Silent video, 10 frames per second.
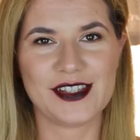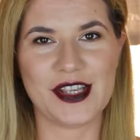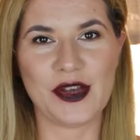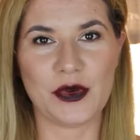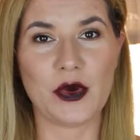
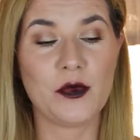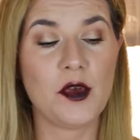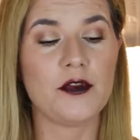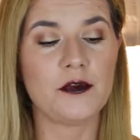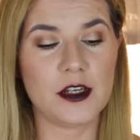So
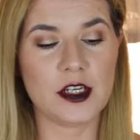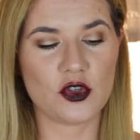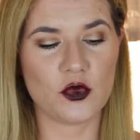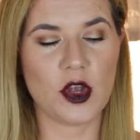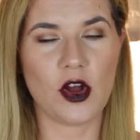we're
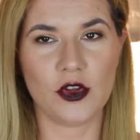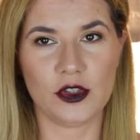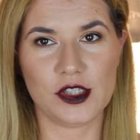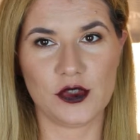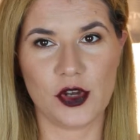finished with
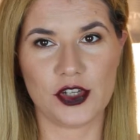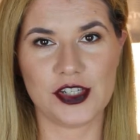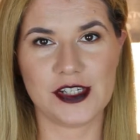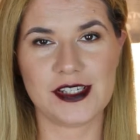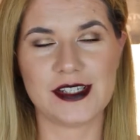all the
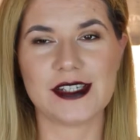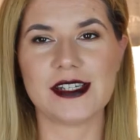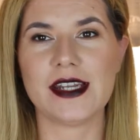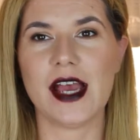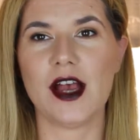swatches
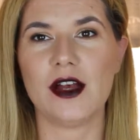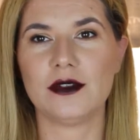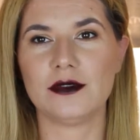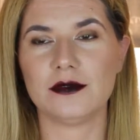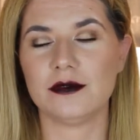
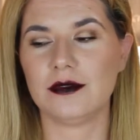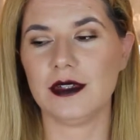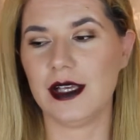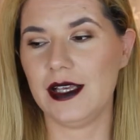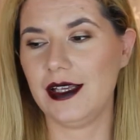now.
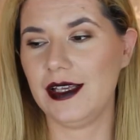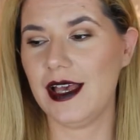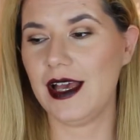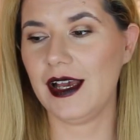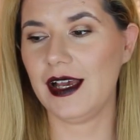
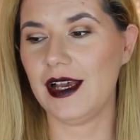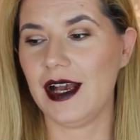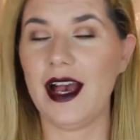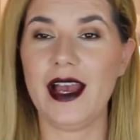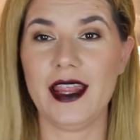
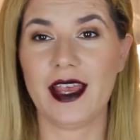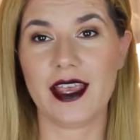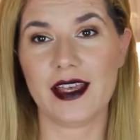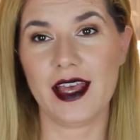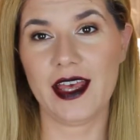I
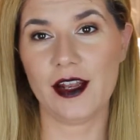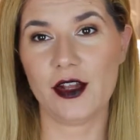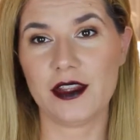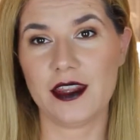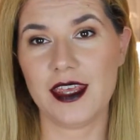like it. I
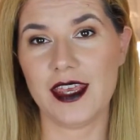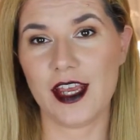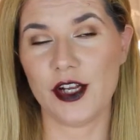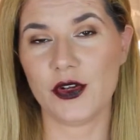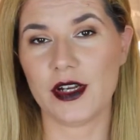think
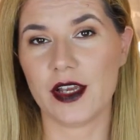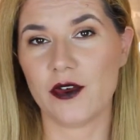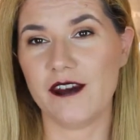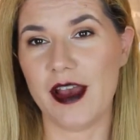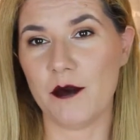I look like
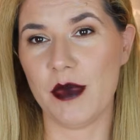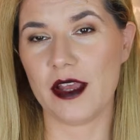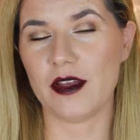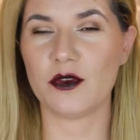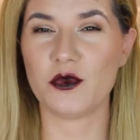a
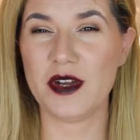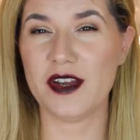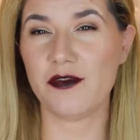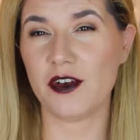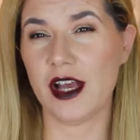vampire
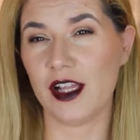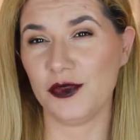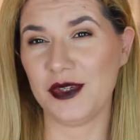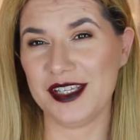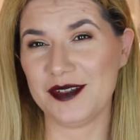ready for the
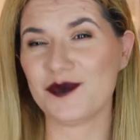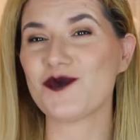Halloween.